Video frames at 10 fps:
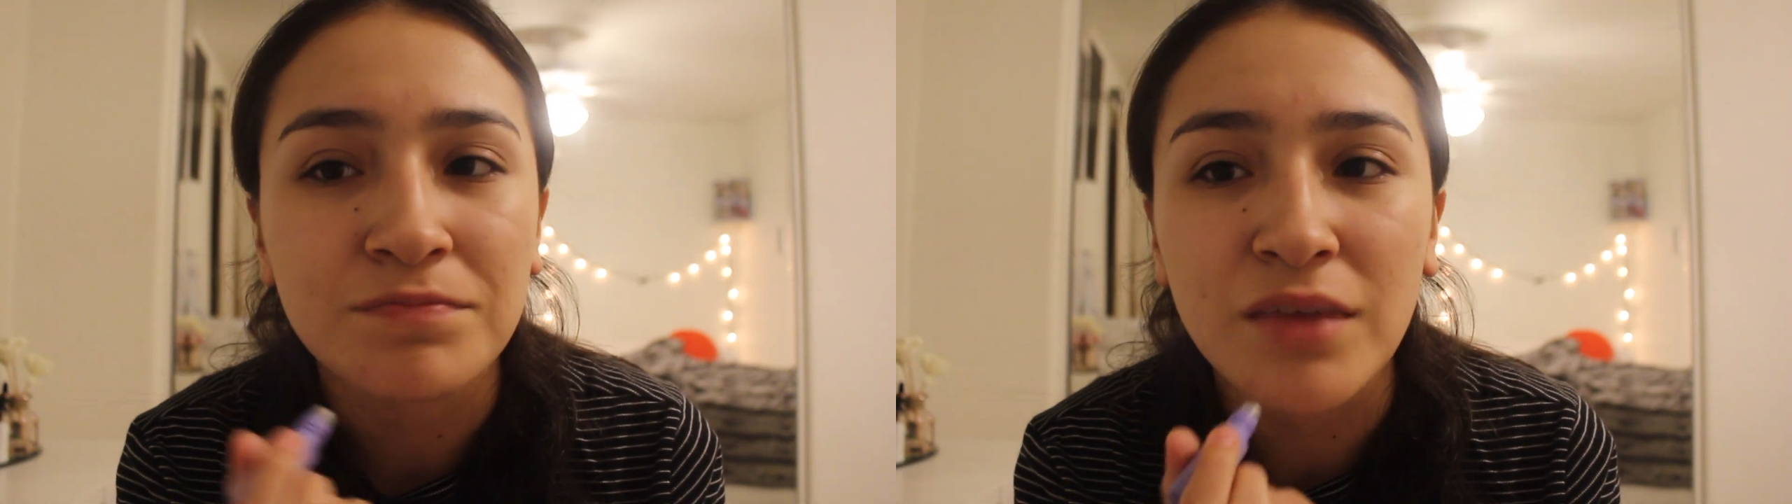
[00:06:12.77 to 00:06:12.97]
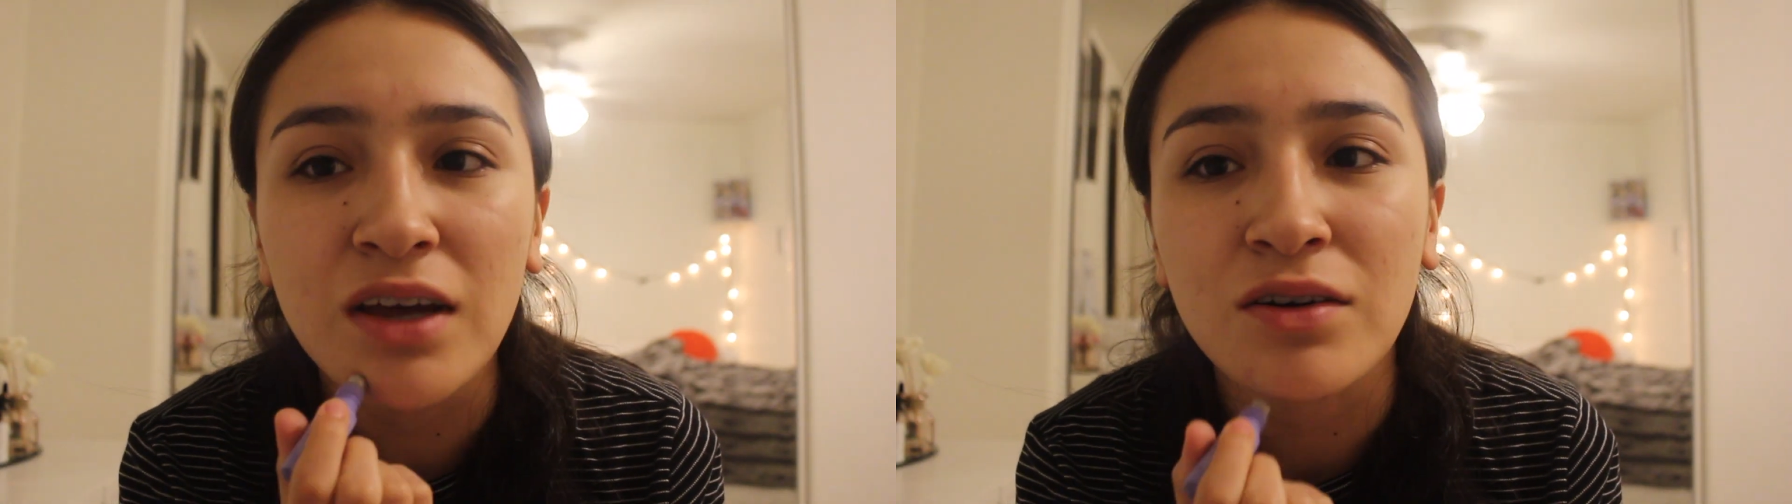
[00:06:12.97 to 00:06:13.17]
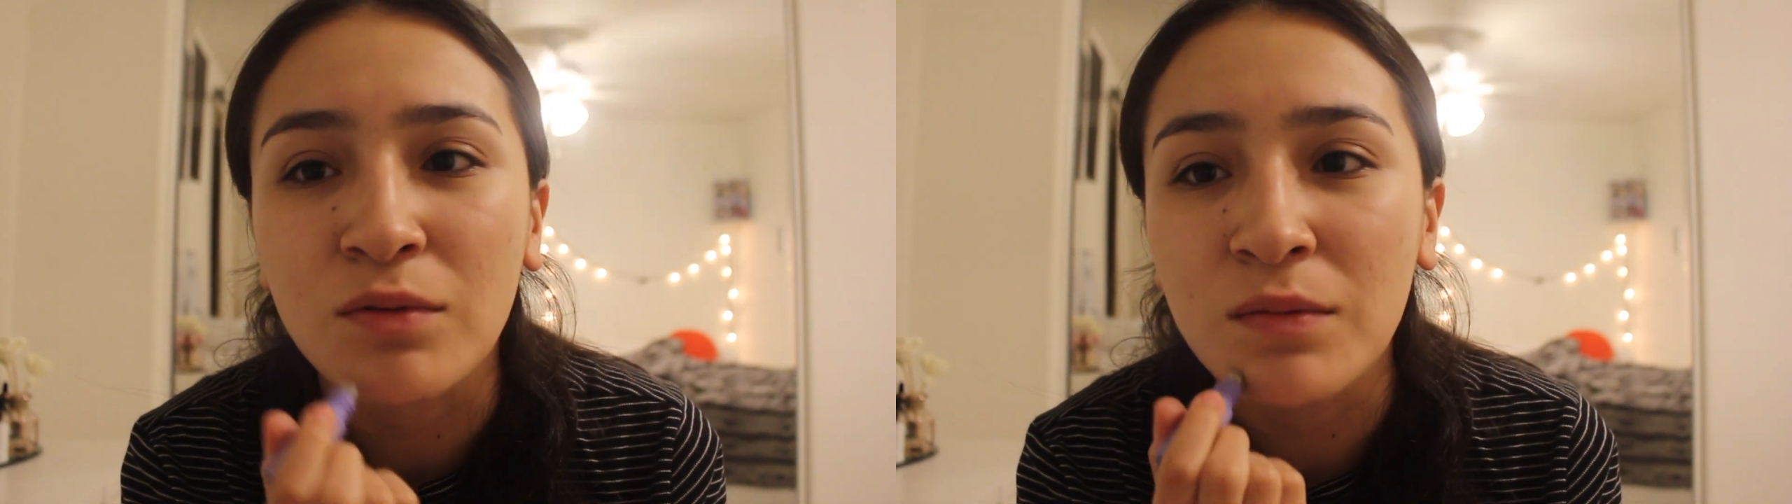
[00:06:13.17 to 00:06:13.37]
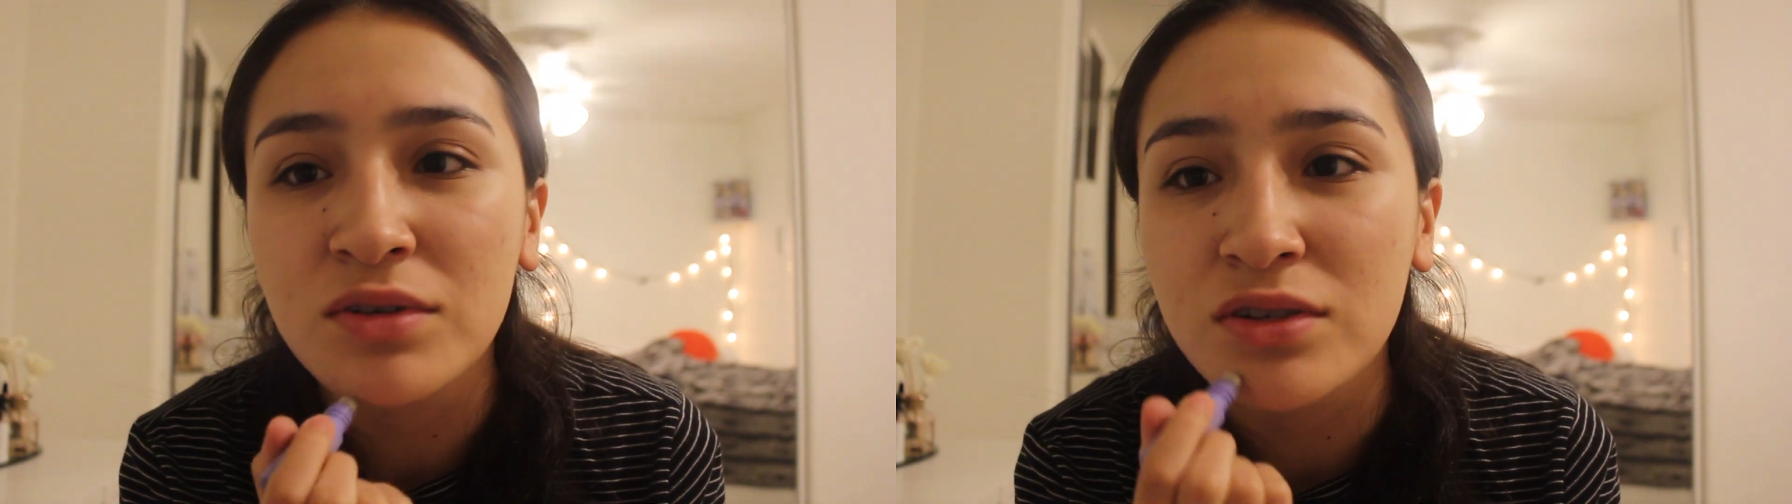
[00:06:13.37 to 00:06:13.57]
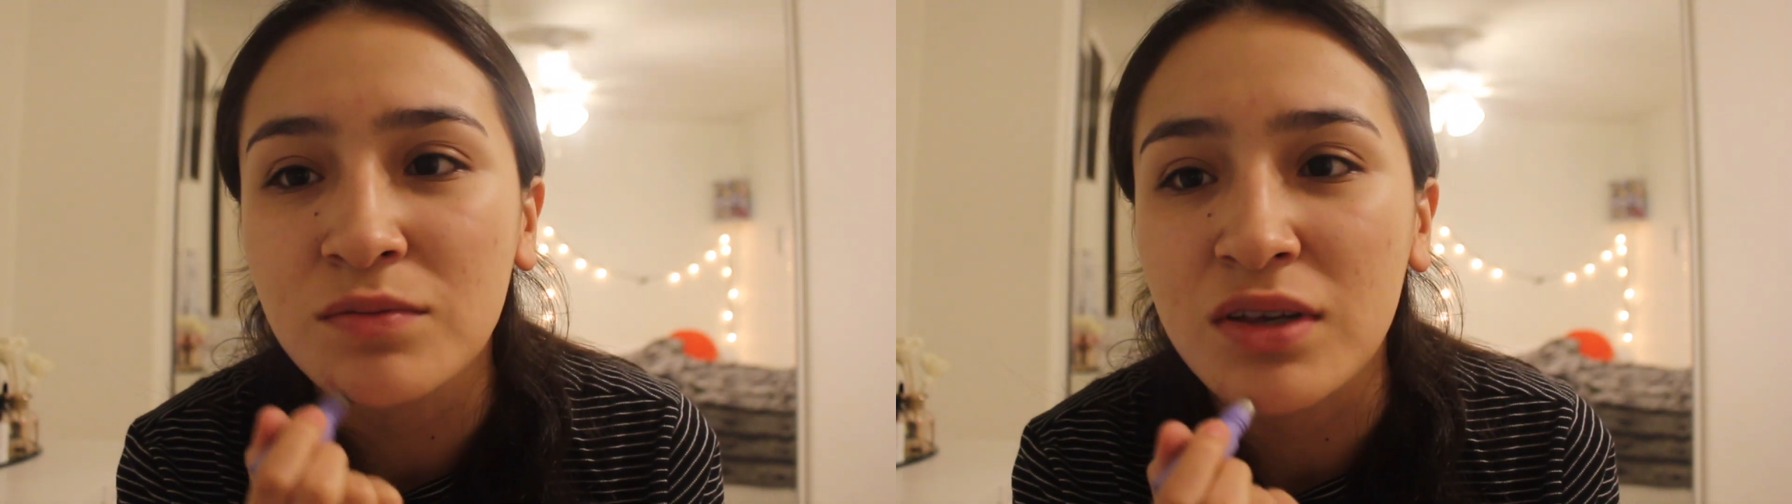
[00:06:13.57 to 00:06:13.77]
I don't know, maybe
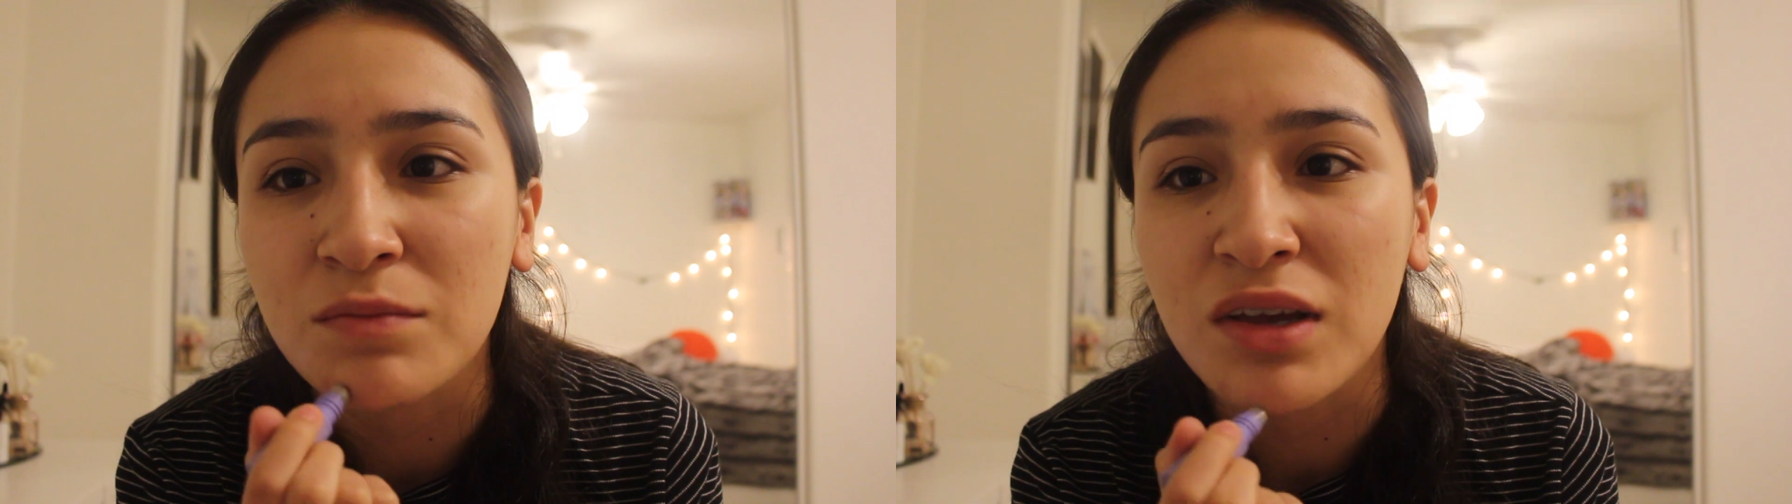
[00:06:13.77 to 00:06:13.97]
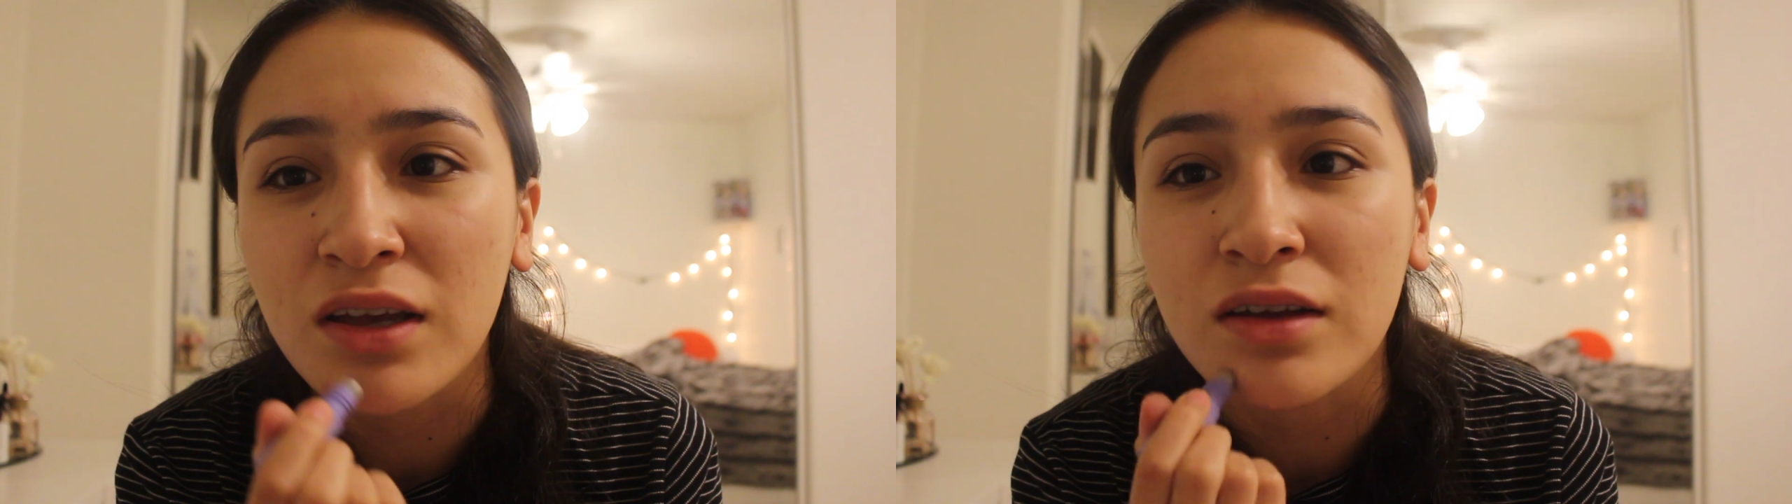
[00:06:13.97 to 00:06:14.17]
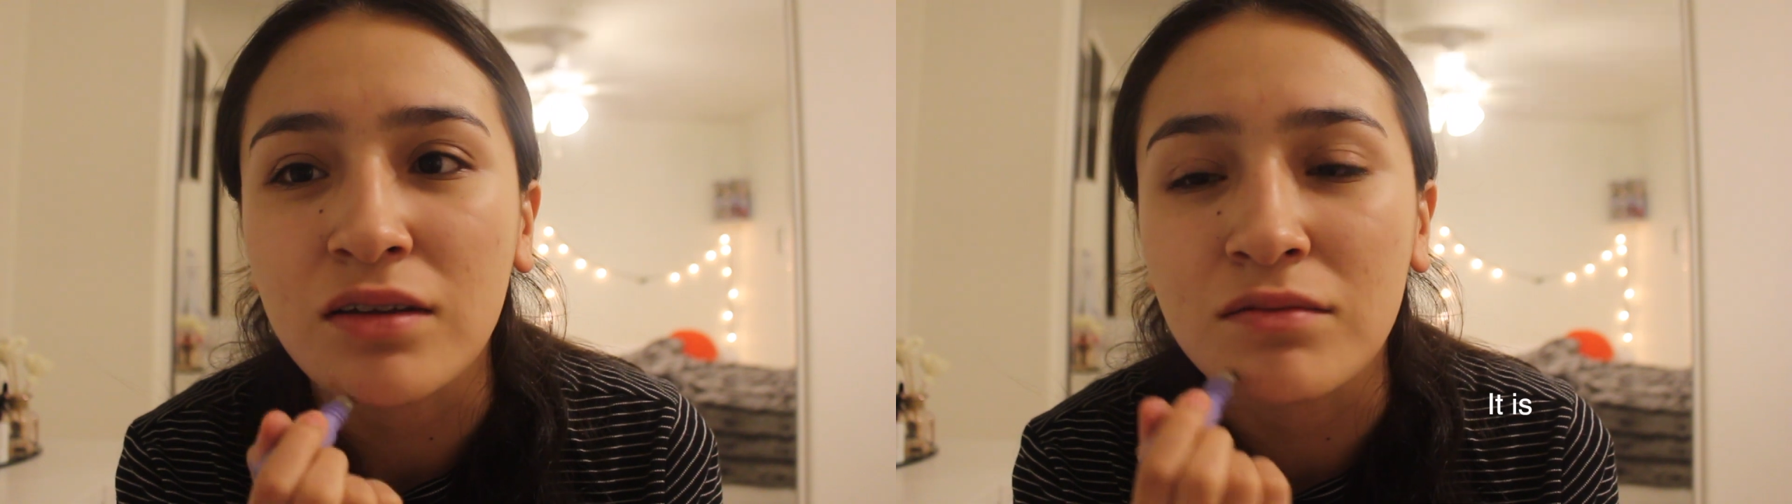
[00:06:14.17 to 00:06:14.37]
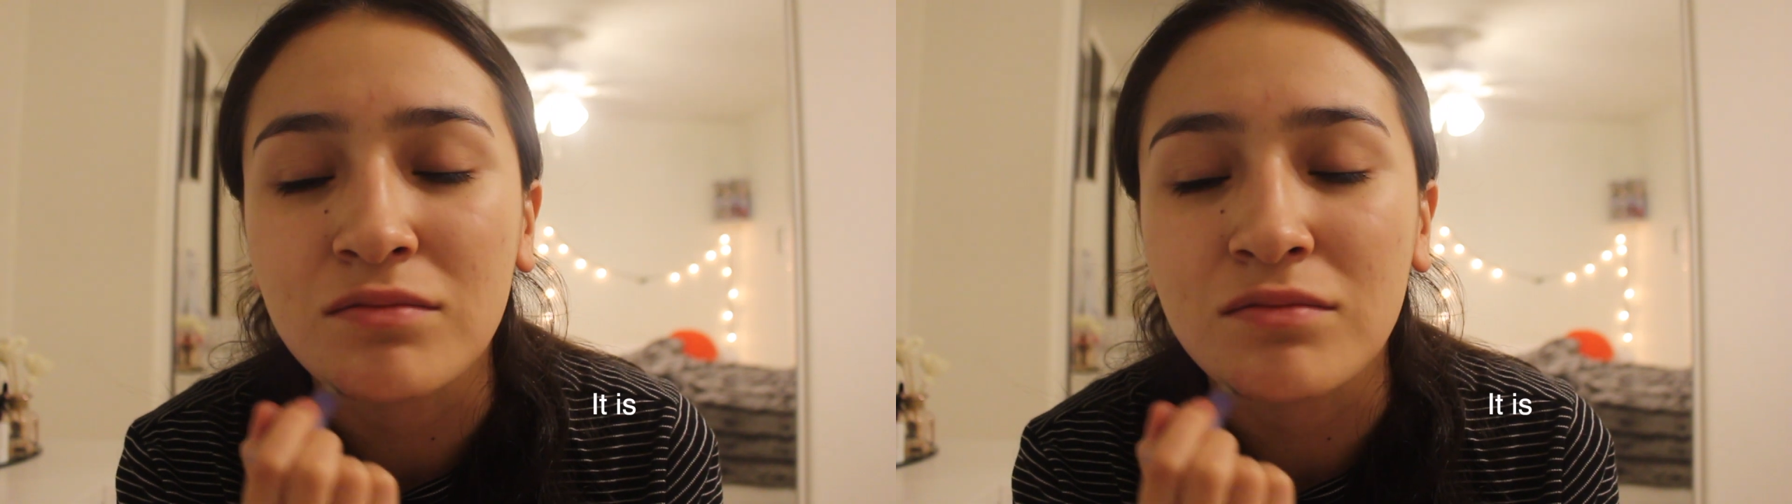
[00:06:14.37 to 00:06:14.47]
it's just me in my head.